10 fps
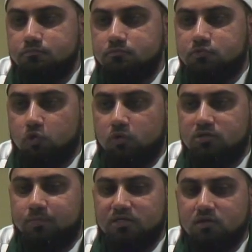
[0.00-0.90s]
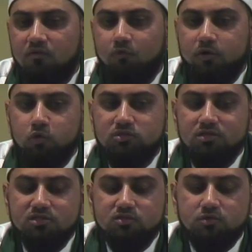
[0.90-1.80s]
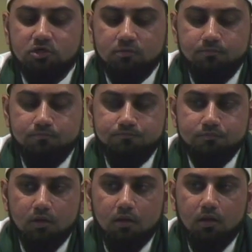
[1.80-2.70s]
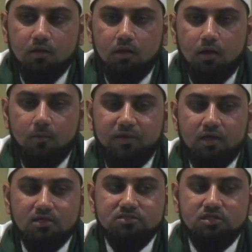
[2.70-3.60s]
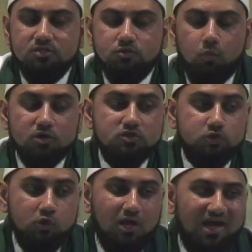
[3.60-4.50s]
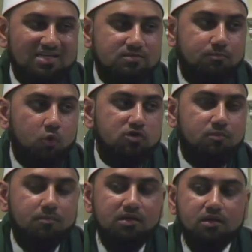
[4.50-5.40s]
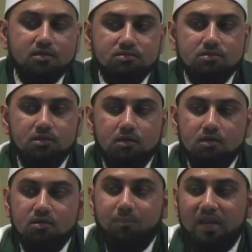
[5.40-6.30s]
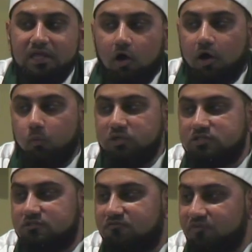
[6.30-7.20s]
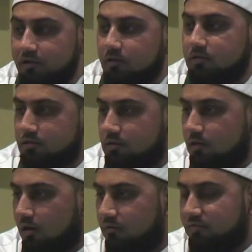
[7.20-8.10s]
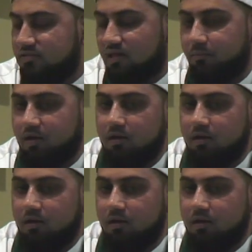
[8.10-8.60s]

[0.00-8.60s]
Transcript: So it's best to avoid using this term uh, because this, the word sunnah has multiple meanings depending on which field of Islamic